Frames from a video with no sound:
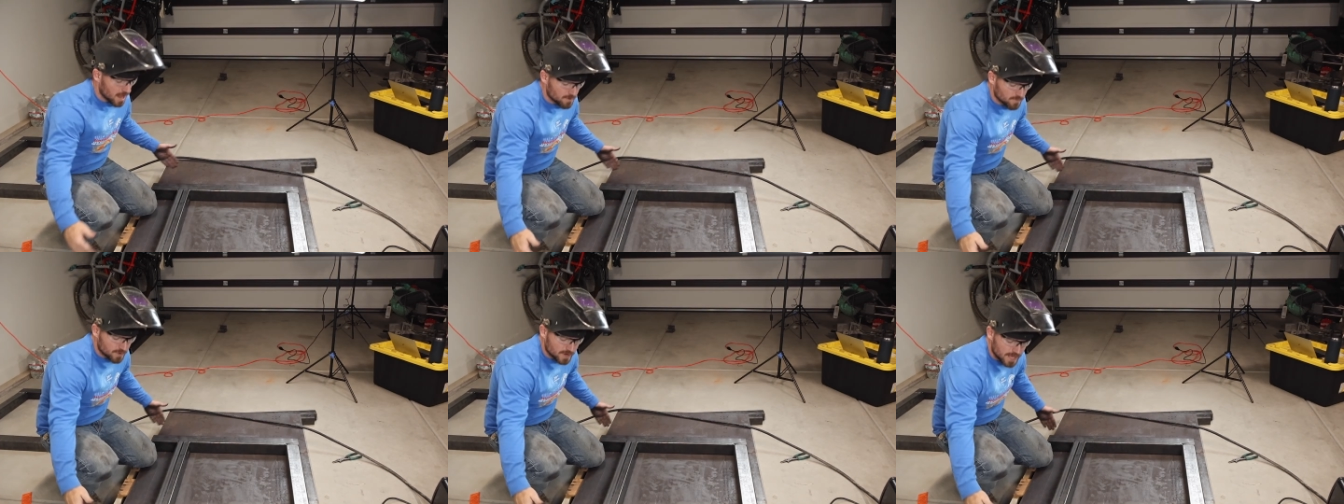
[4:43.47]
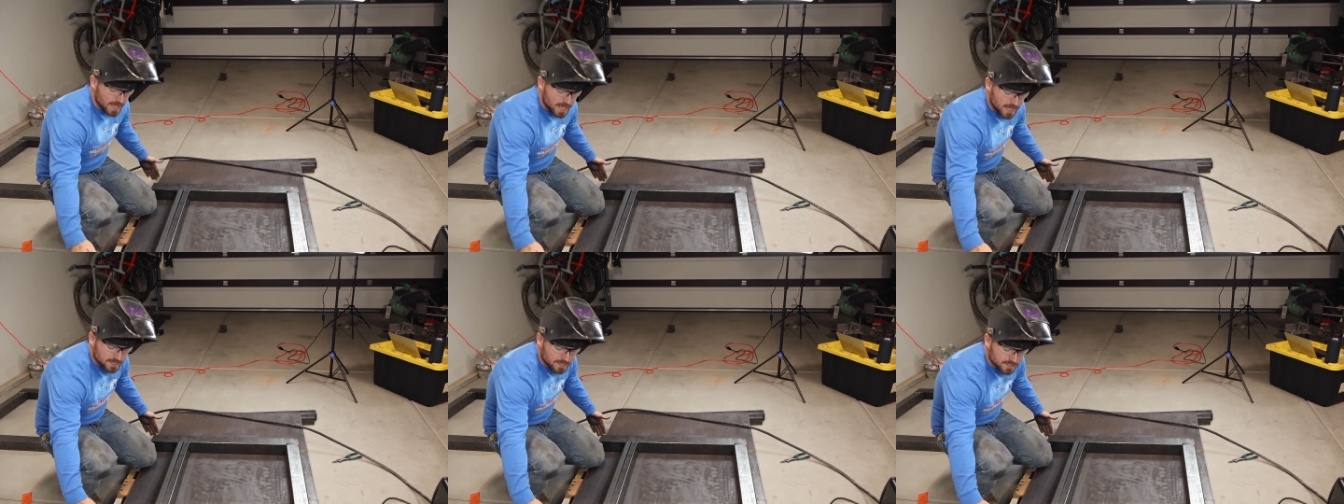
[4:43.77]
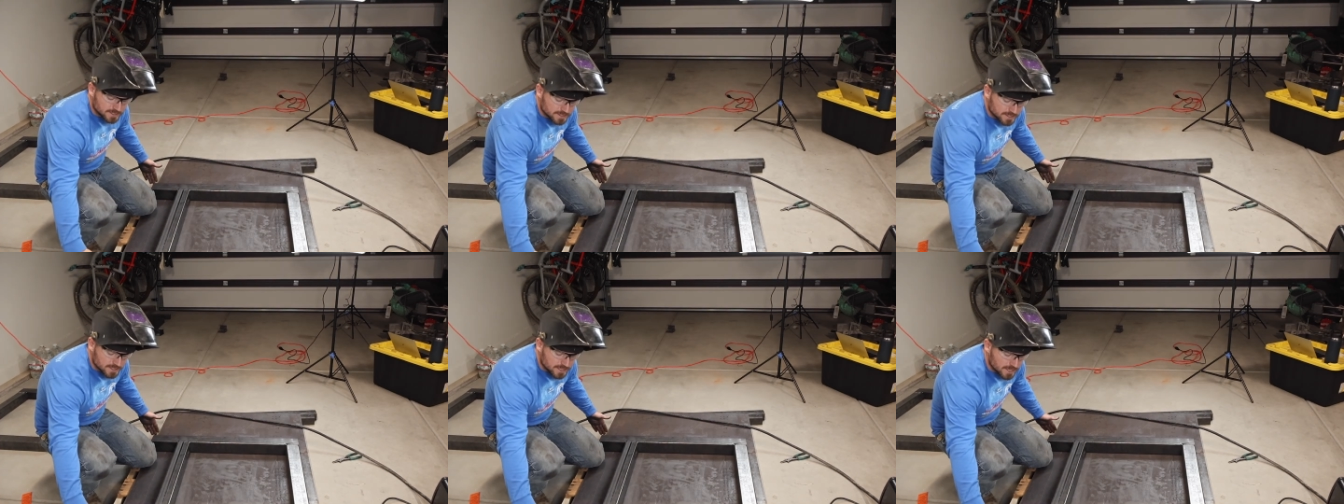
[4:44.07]
I went ahead and
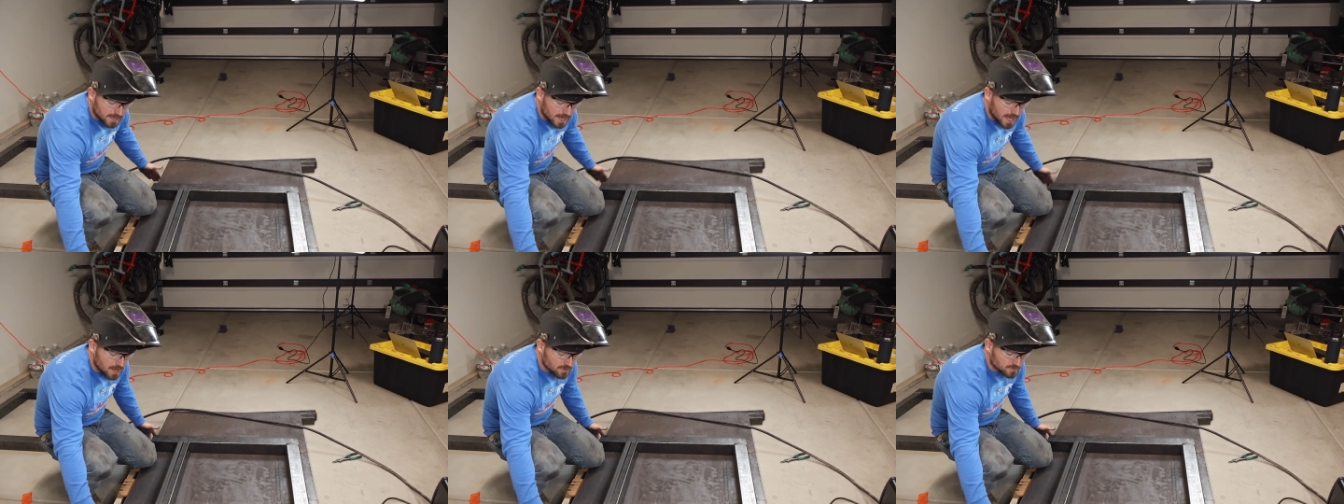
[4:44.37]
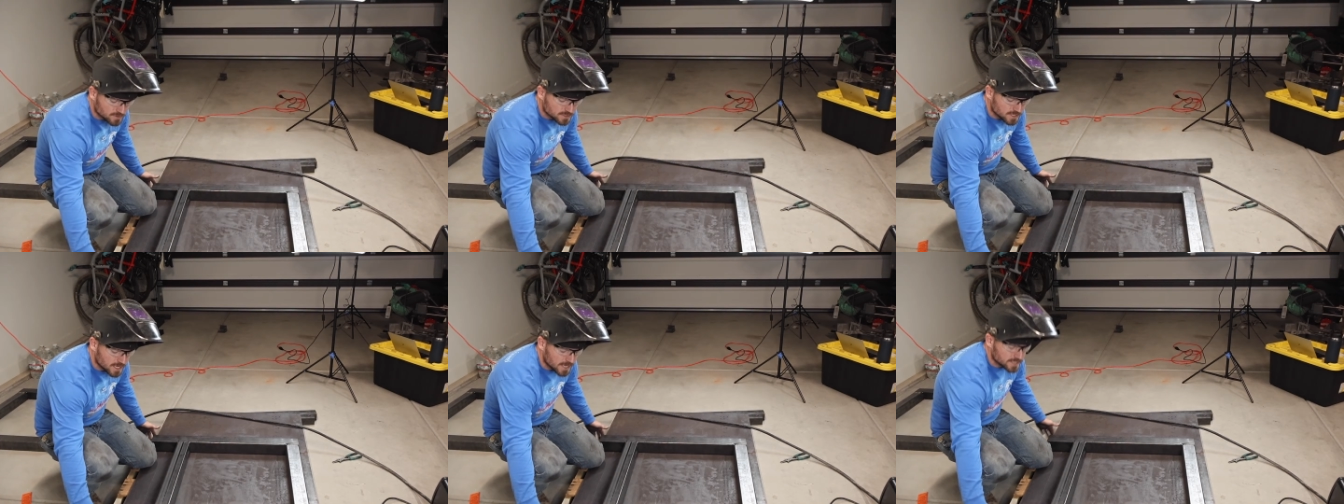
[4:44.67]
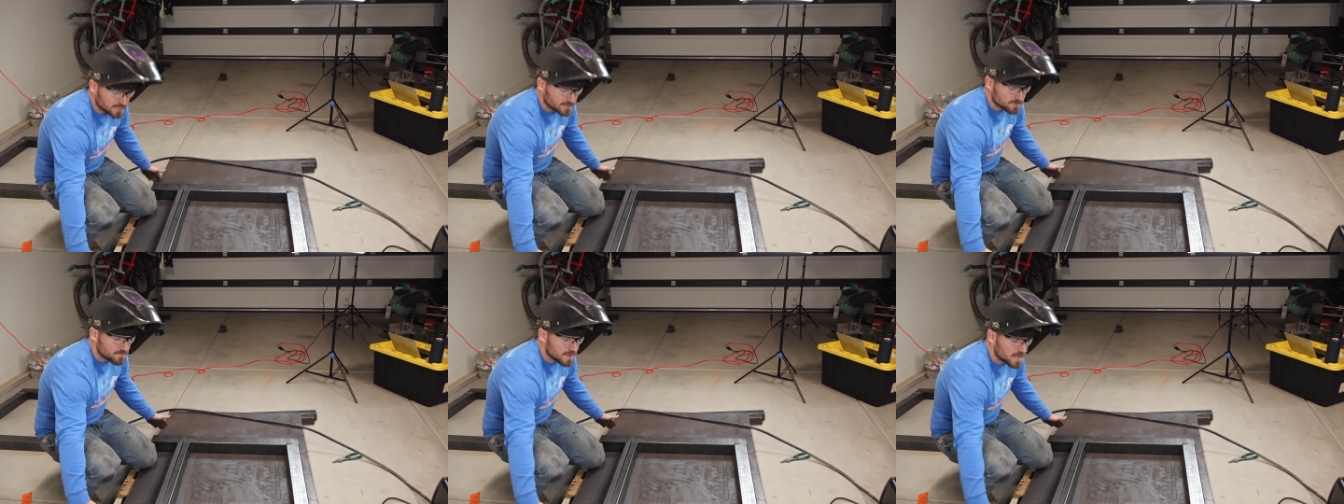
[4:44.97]
did an
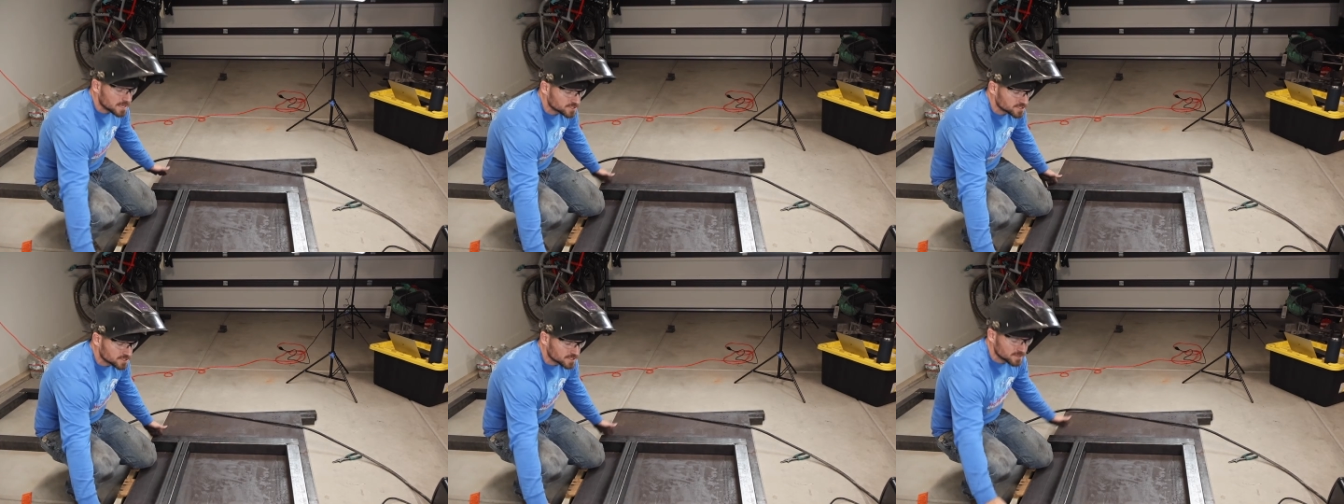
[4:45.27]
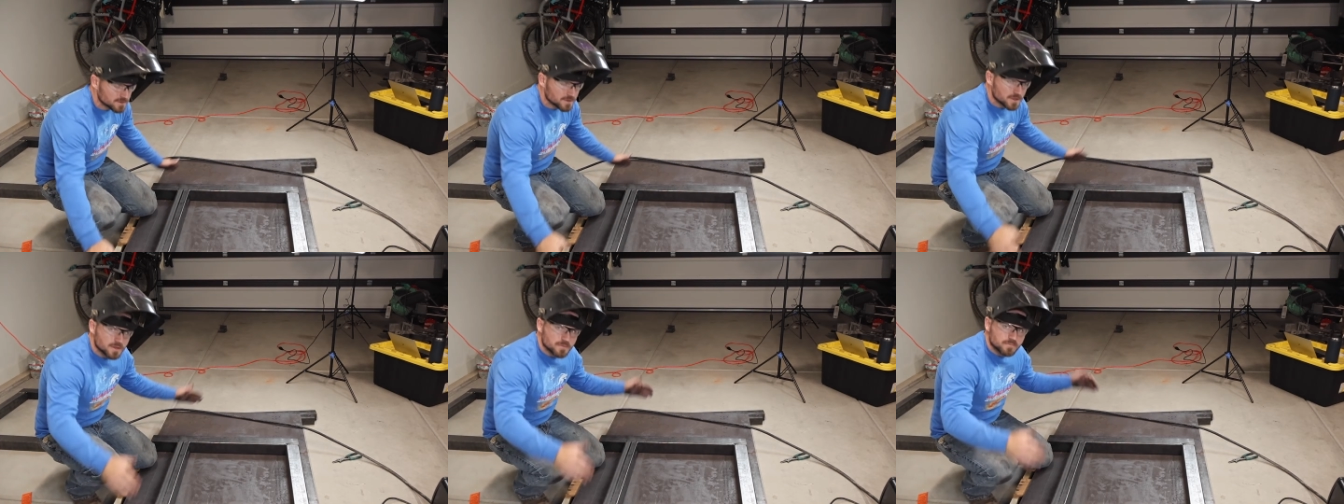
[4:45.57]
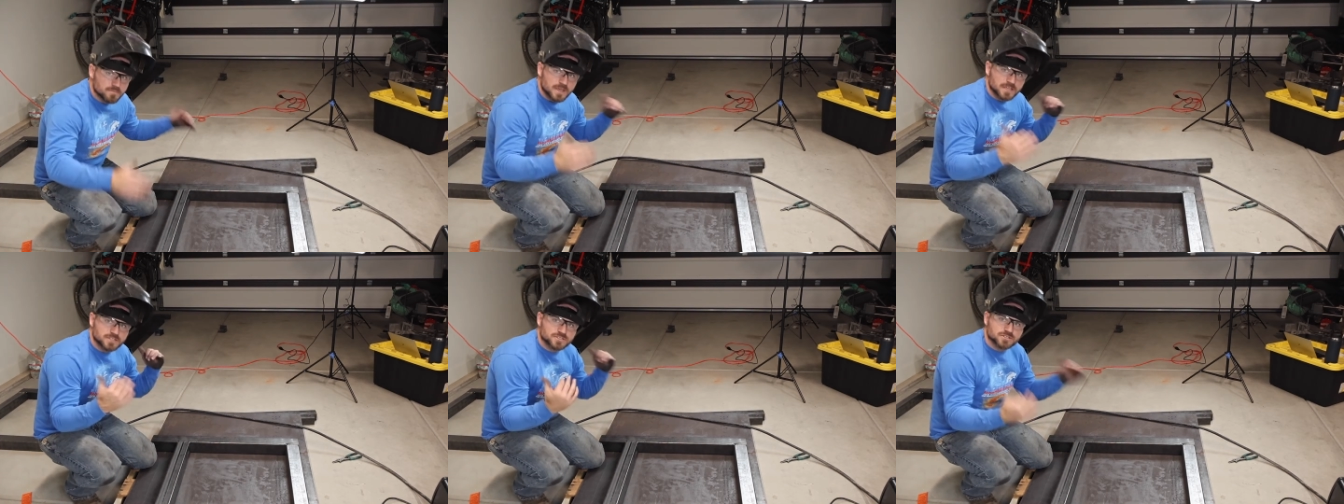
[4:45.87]
outside dimension,
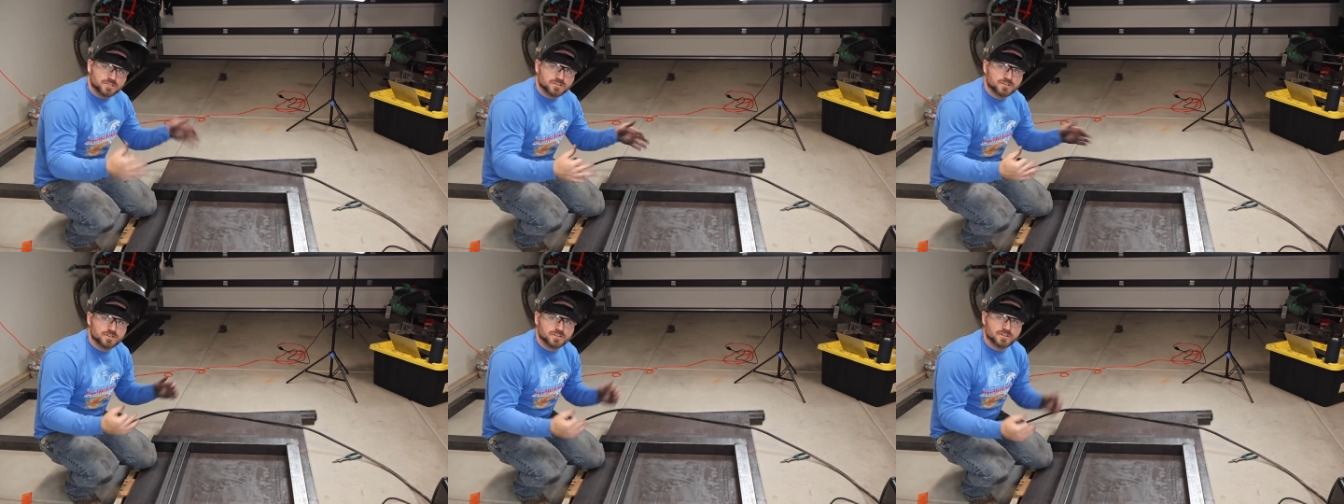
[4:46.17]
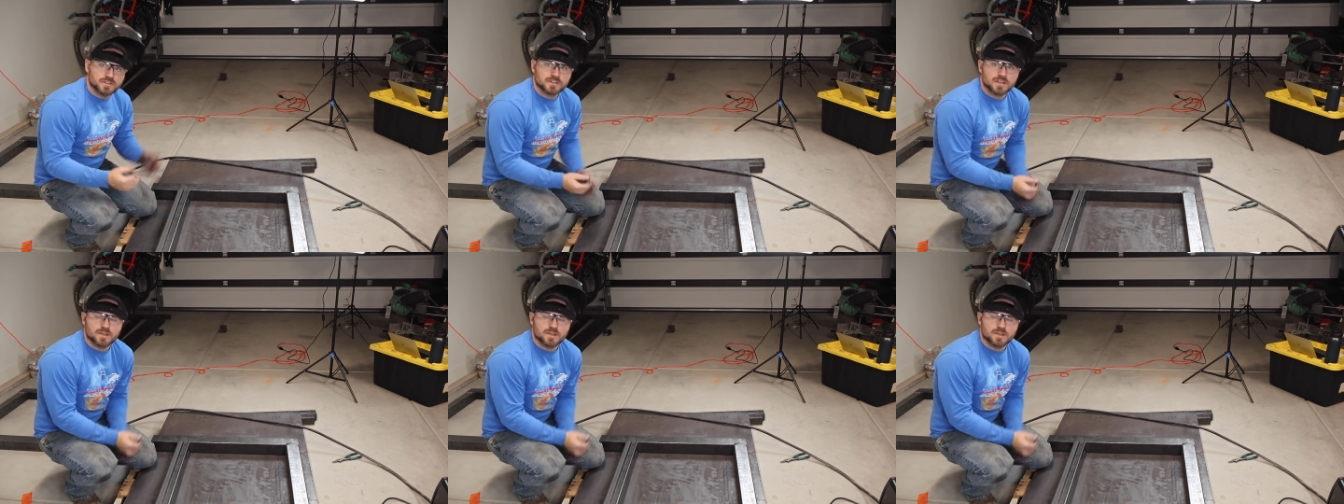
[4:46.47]
made sure that